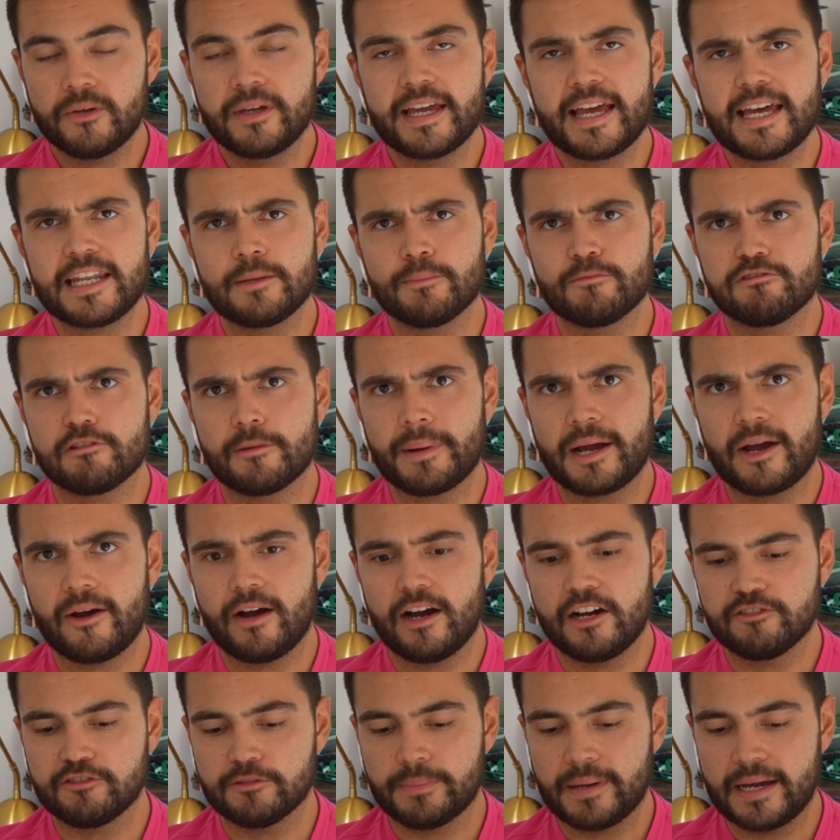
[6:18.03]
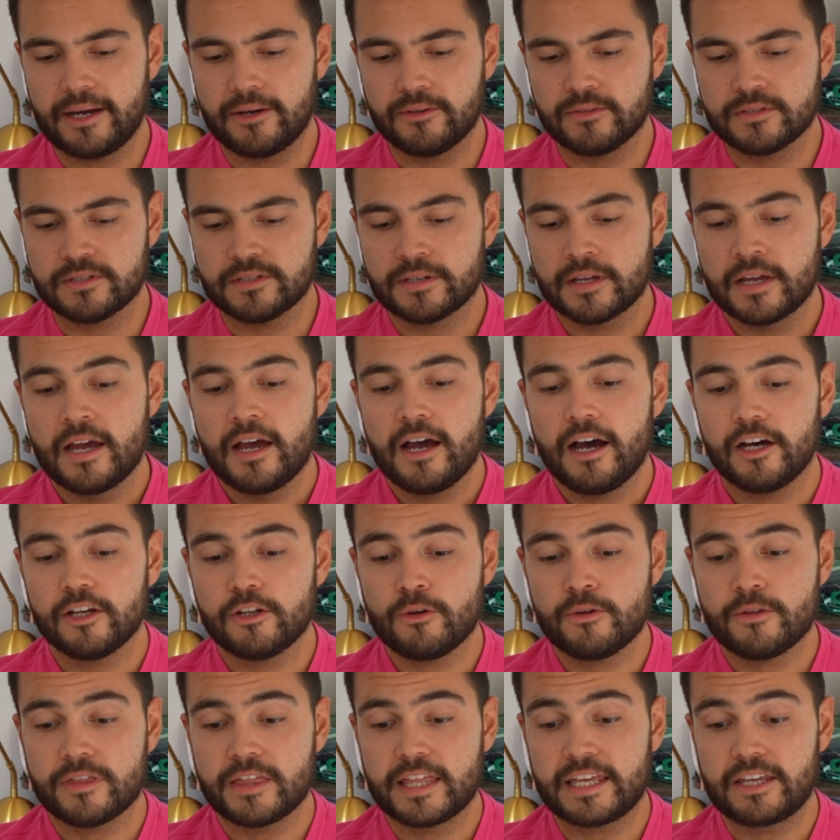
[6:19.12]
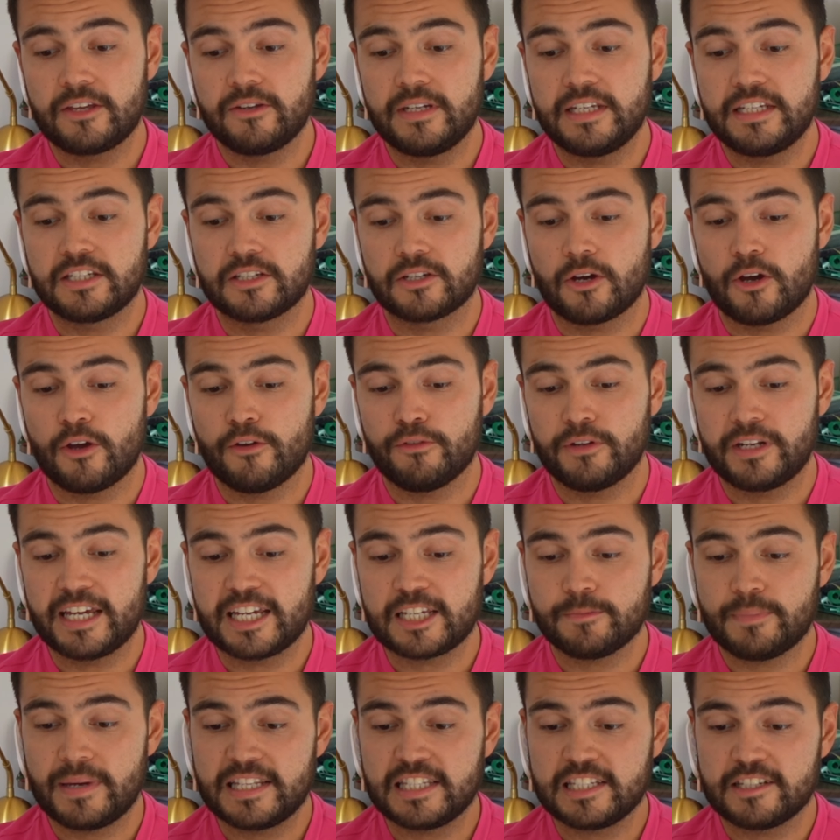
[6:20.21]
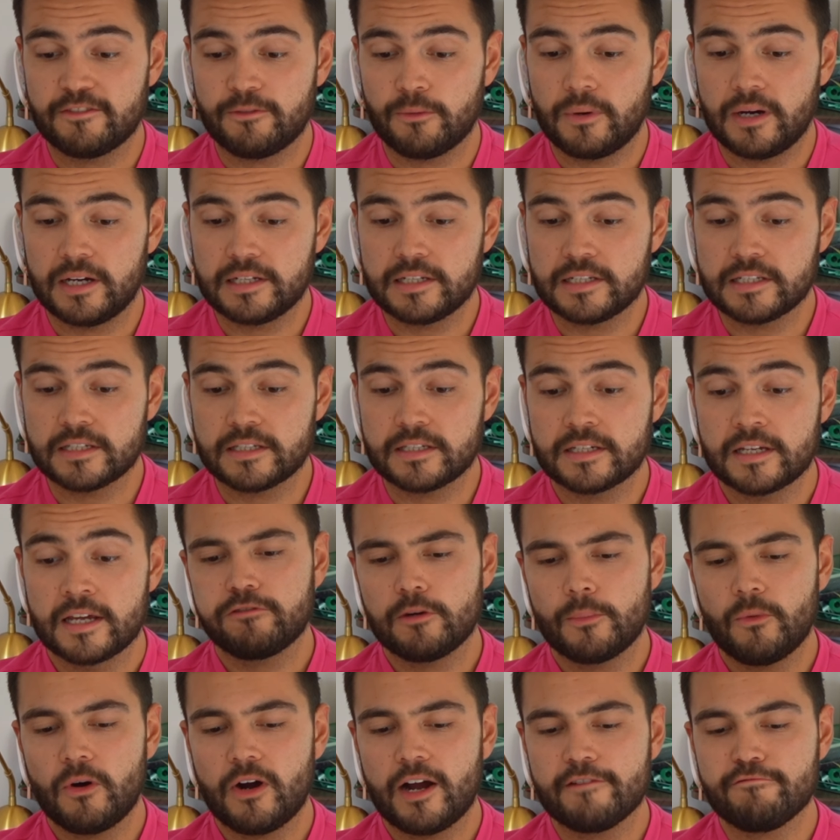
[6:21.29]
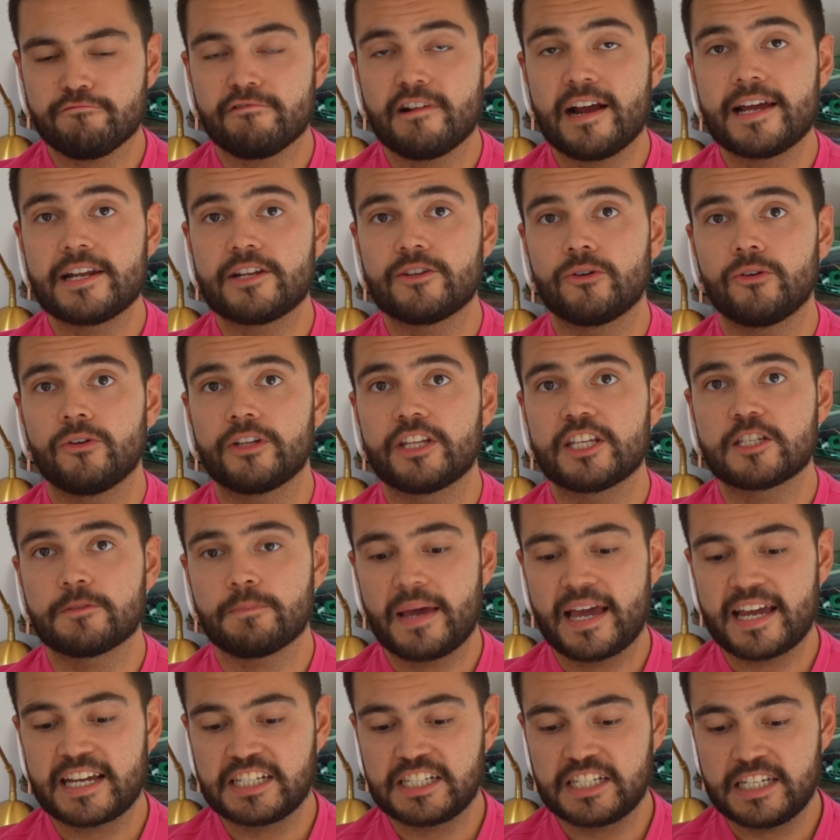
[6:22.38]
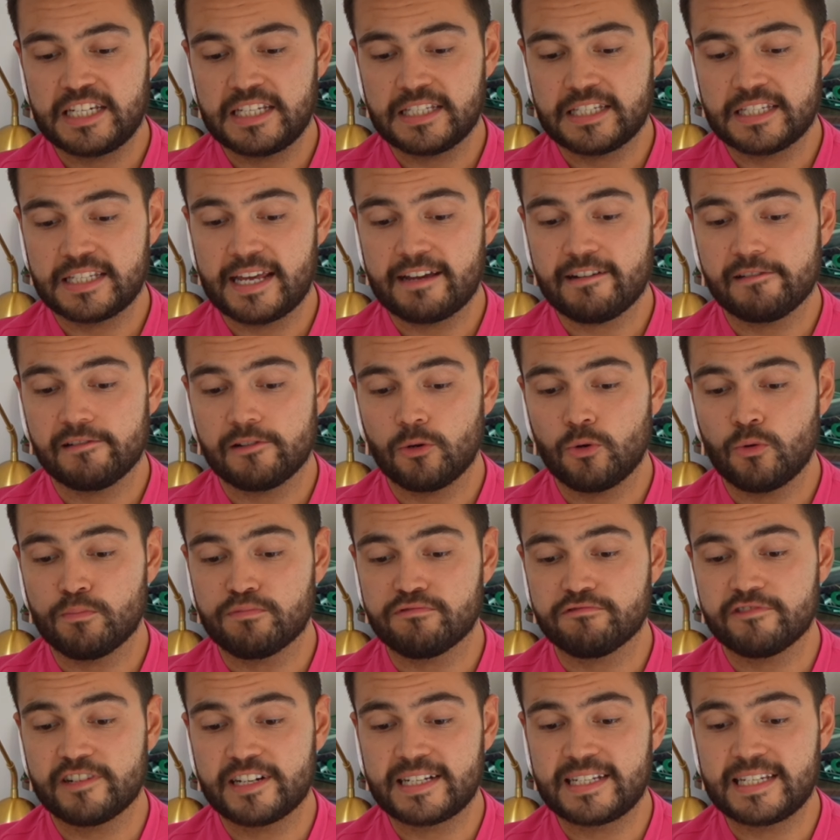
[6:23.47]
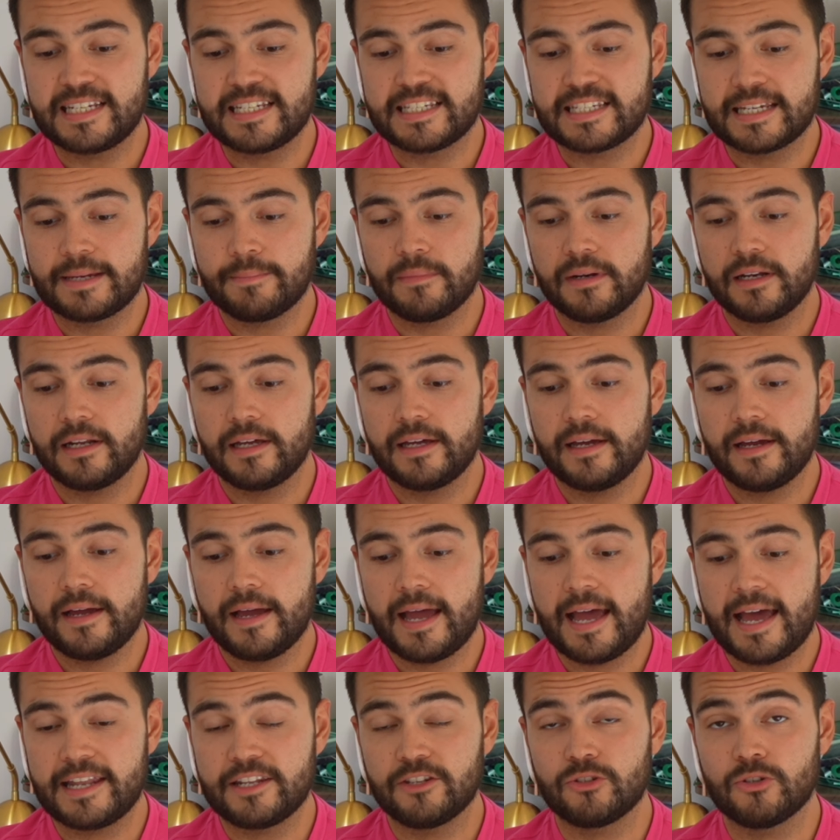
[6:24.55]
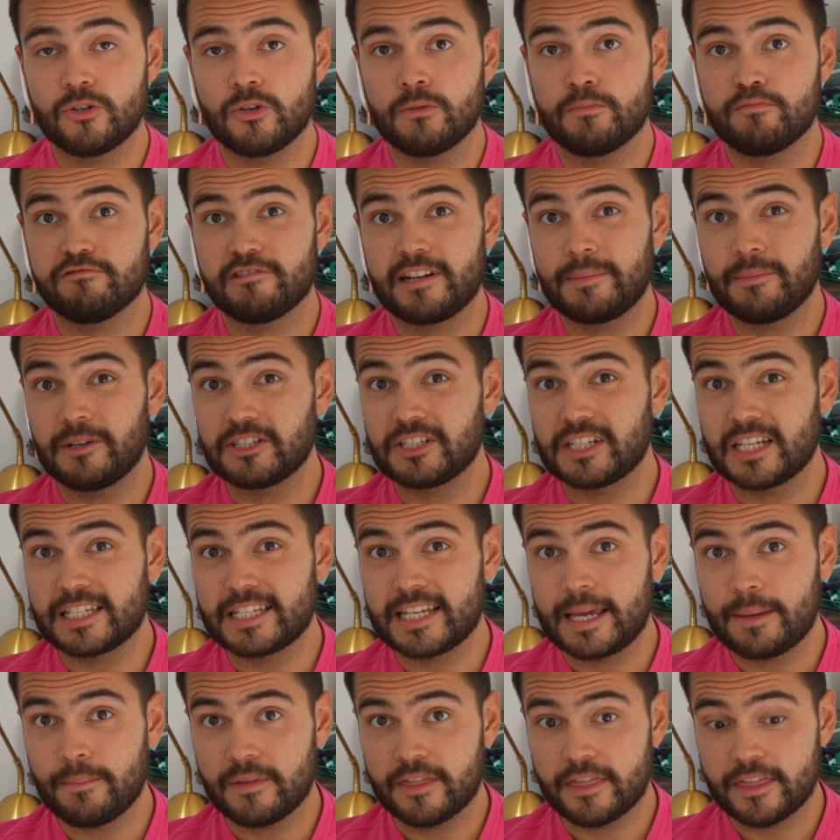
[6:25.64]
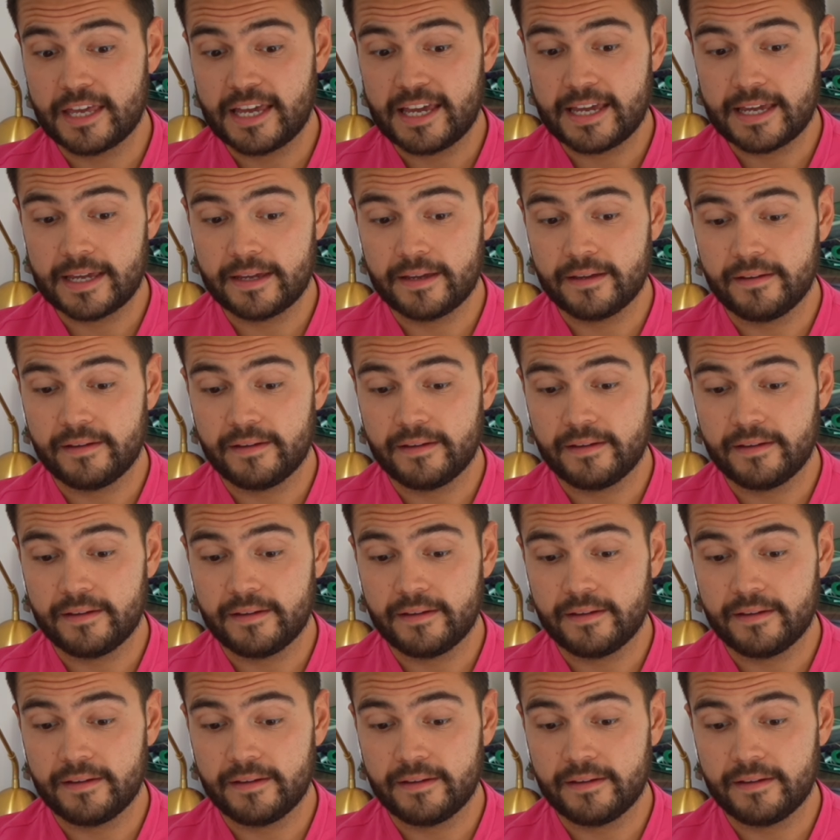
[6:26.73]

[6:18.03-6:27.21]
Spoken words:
can get them for about £100. I don't think you need to go for the expensive ones. From what I've read on the spec sheets, they're all pretty similar and do pretty much the same thing.